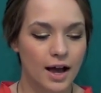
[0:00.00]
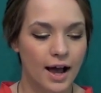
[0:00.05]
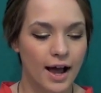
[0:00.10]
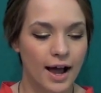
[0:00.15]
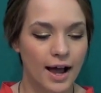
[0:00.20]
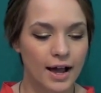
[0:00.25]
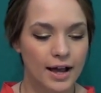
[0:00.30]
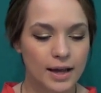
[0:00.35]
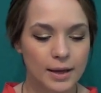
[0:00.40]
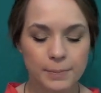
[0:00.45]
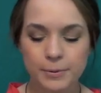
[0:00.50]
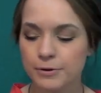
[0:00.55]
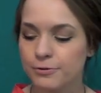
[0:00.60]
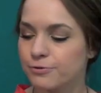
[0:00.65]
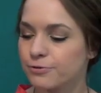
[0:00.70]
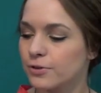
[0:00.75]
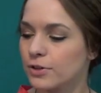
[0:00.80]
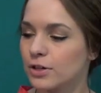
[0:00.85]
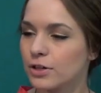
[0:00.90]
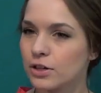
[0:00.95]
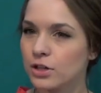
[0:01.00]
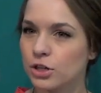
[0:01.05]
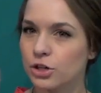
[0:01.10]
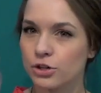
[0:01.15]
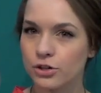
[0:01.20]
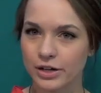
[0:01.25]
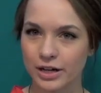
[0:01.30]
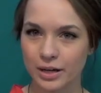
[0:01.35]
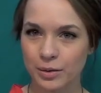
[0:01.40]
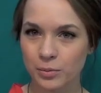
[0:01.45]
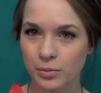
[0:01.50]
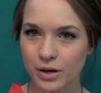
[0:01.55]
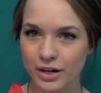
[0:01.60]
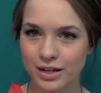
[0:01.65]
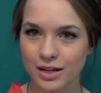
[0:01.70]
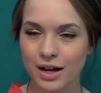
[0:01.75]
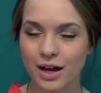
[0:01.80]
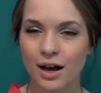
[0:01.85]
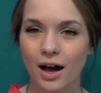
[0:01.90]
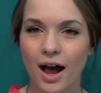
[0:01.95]
I prefer the cream
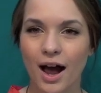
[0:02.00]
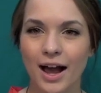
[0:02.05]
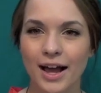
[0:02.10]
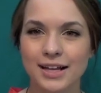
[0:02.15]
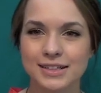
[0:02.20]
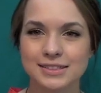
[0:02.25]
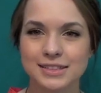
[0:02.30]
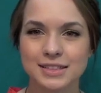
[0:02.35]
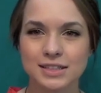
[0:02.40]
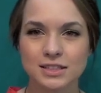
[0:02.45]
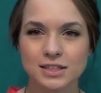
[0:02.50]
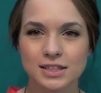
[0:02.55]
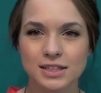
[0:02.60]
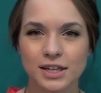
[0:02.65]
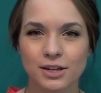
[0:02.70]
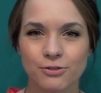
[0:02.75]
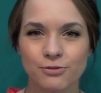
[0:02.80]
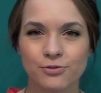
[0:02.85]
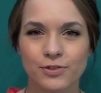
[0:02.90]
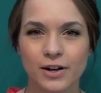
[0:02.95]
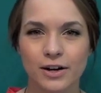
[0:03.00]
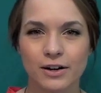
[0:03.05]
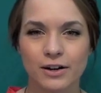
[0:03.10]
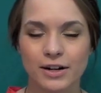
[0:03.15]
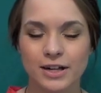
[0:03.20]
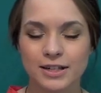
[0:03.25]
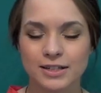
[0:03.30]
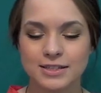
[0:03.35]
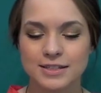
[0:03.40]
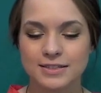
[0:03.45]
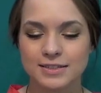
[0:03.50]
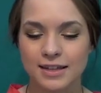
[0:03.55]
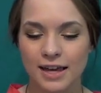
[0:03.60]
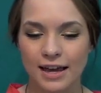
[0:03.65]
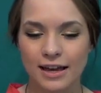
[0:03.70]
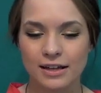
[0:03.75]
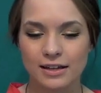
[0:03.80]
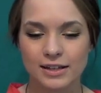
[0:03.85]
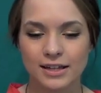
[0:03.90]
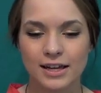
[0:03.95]
one. I tend to get very
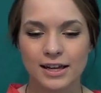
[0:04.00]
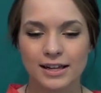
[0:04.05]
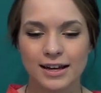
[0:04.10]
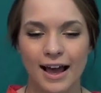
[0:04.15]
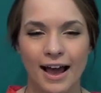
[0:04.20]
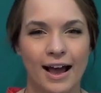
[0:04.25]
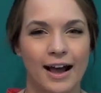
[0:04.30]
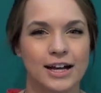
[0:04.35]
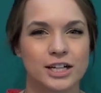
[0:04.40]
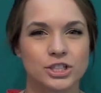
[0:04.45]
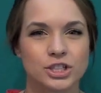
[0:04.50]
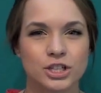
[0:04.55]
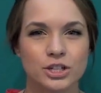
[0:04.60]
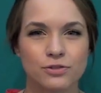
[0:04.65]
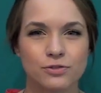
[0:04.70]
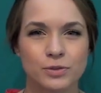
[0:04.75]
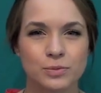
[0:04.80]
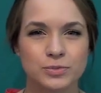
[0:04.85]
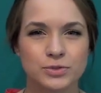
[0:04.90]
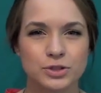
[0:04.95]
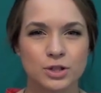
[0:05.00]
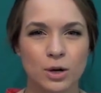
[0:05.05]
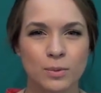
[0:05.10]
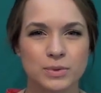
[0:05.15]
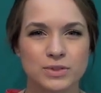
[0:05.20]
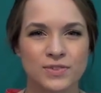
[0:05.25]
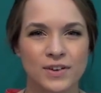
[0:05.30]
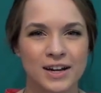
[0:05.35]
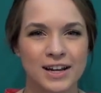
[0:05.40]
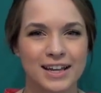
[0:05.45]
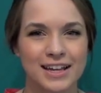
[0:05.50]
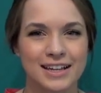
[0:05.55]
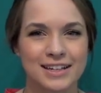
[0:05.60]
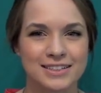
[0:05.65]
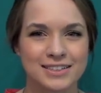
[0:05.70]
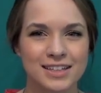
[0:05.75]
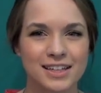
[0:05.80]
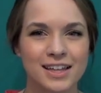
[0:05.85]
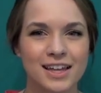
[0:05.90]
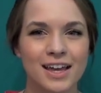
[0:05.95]
scaly and ashy from soaps very
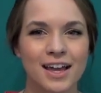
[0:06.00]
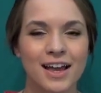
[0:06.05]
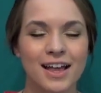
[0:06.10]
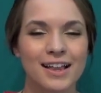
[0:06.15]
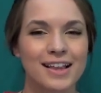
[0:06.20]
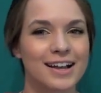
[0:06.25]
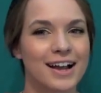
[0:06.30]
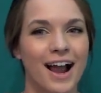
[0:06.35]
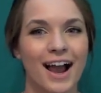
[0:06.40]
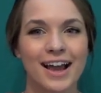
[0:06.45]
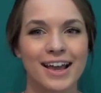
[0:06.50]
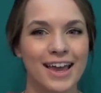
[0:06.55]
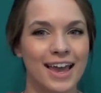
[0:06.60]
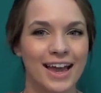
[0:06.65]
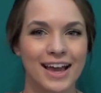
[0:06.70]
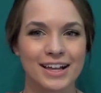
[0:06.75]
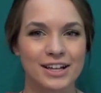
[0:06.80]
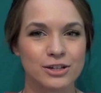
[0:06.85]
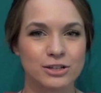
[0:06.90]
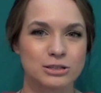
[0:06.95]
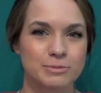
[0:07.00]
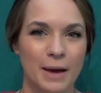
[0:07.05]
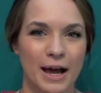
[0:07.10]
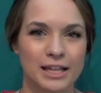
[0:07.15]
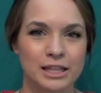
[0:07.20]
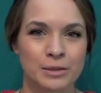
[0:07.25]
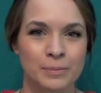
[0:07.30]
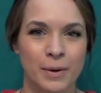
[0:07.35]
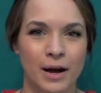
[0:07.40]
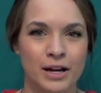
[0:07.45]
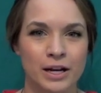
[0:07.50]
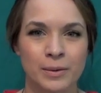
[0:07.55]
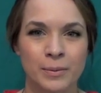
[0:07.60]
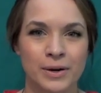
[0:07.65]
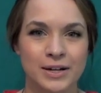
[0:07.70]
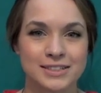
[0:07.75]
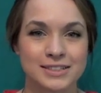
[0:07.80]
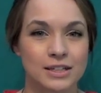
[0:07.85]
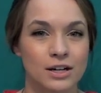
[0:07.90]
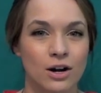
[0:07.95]
easily. Like, I can't use Bath & Body
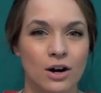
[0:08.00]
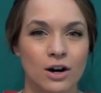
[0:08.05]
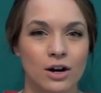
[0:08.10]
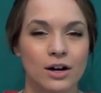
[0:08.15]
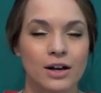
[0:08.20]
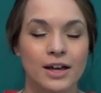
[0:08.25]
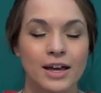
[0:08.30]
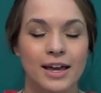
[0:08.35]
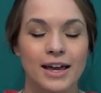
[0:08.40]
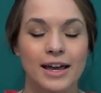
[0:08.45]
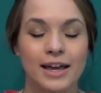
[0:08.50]
Works at all.